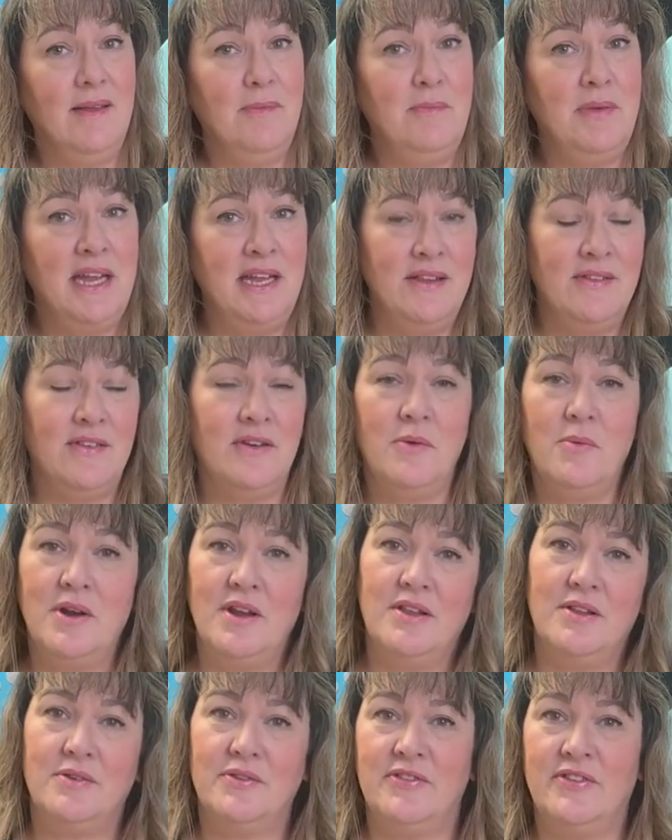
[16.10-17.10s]
pins are one
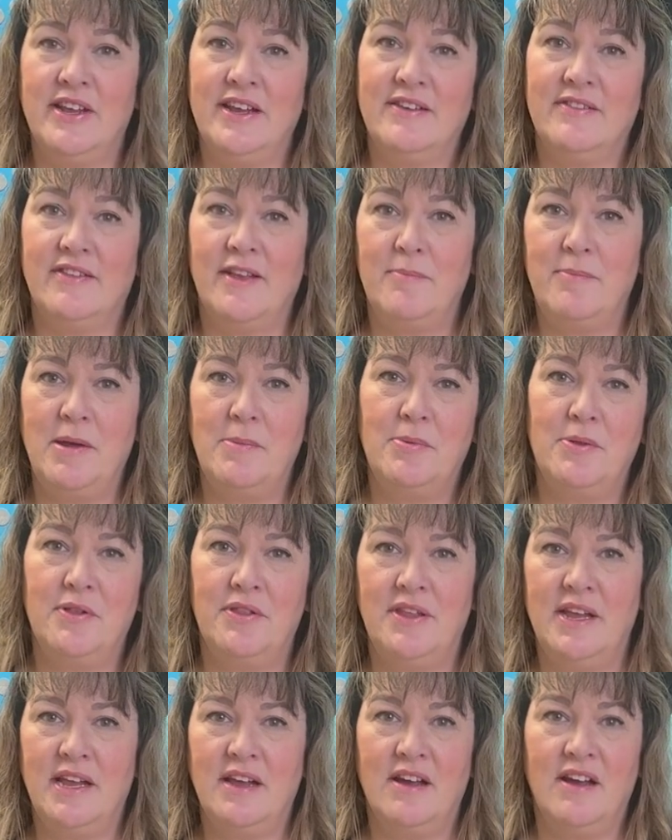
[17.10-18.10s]
of those things that people
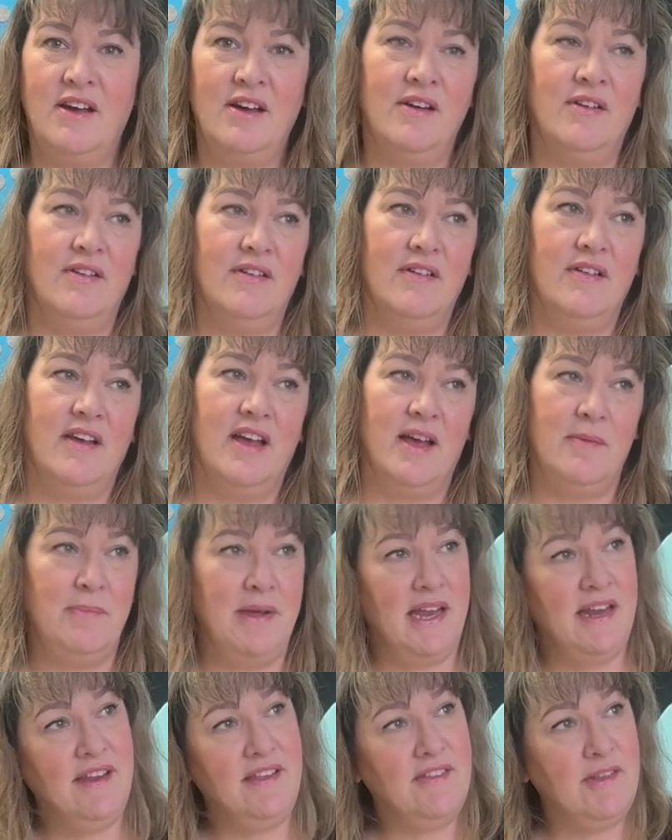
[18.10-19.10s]
think, oh, a
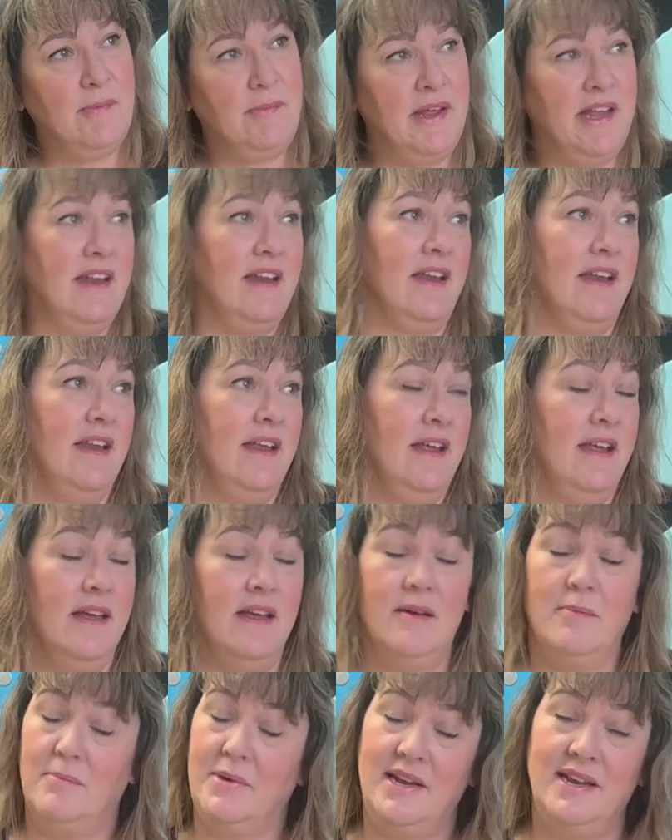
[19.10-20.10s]
pin is a pin,
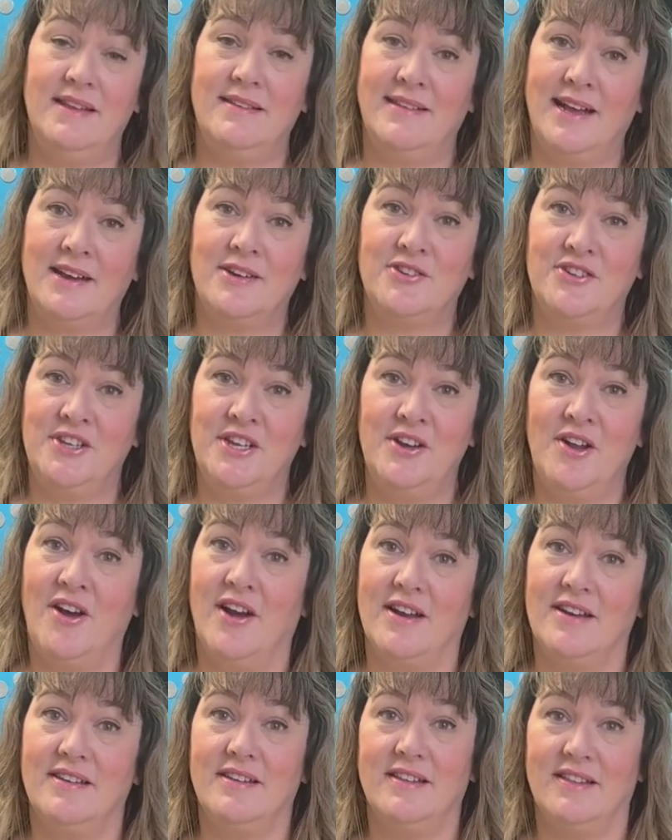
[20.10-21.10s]
but it's actually not.